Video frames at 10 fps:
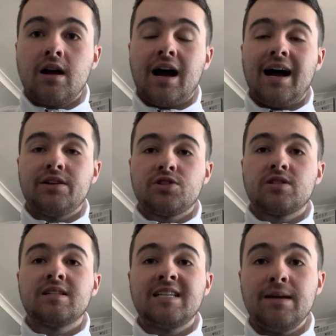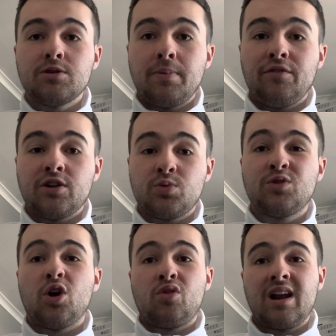And the teams above us, we've
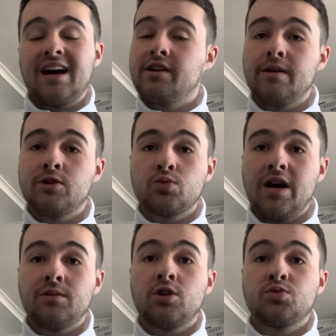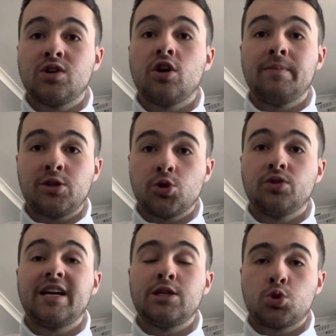got to rely on them as well, because we've got to make sure
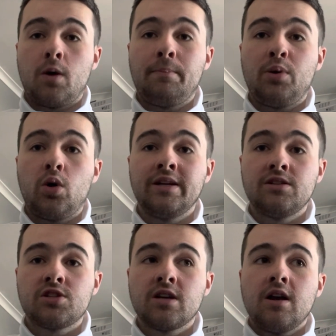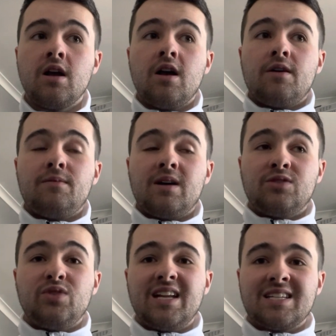they drop points.
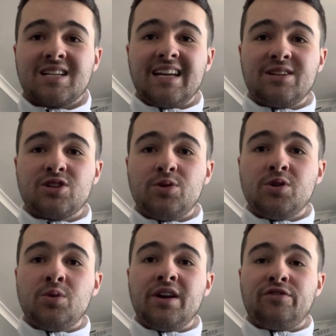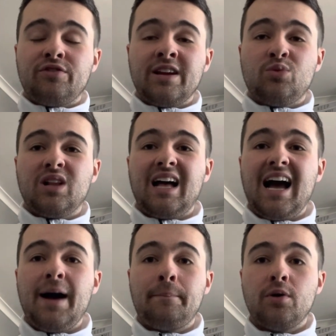And realistically, I don't know if it will
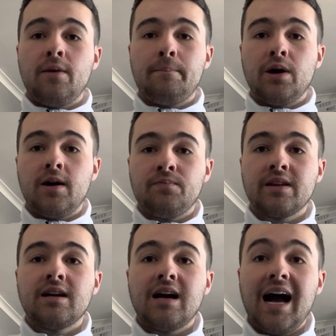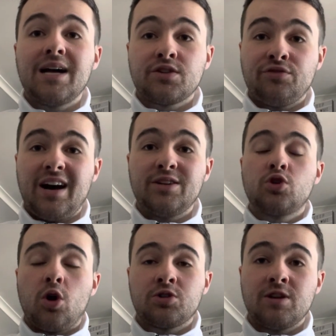happen, but as a fan, you've
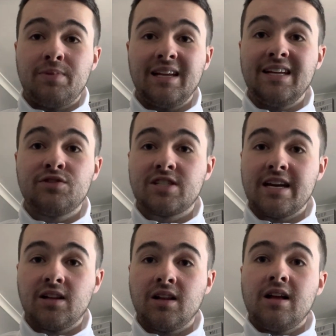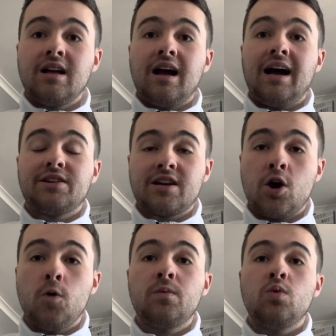got to believe still, and I
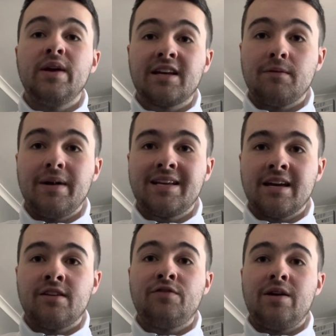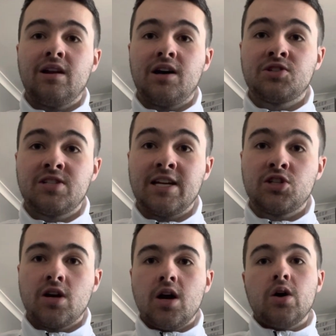hope we can make it in a very last
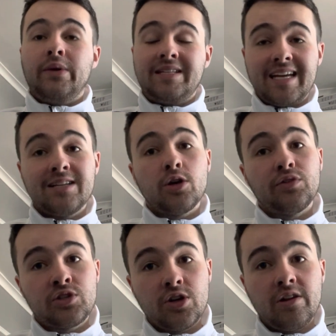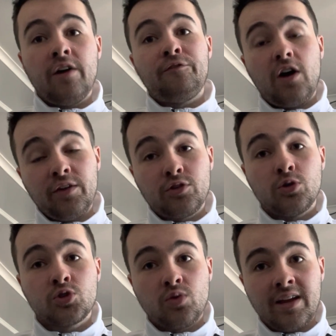ditch. We did overturn a 5-goal
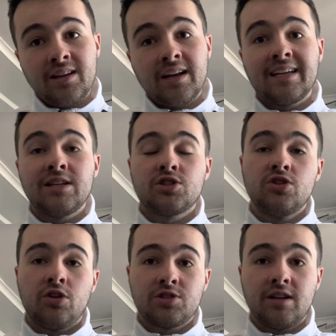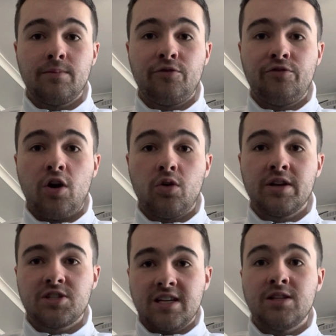swing against Nottingham
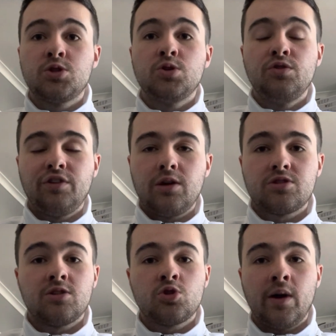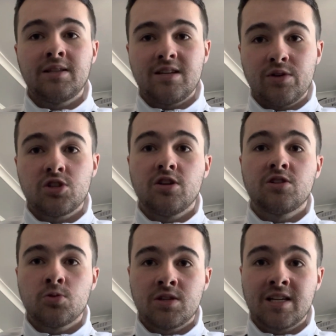Forest in 2020, which turned
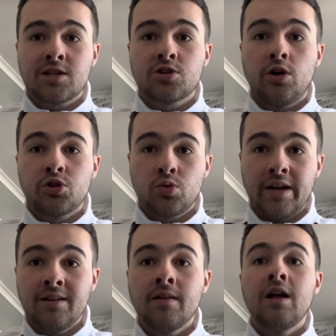into a 6-goal swing.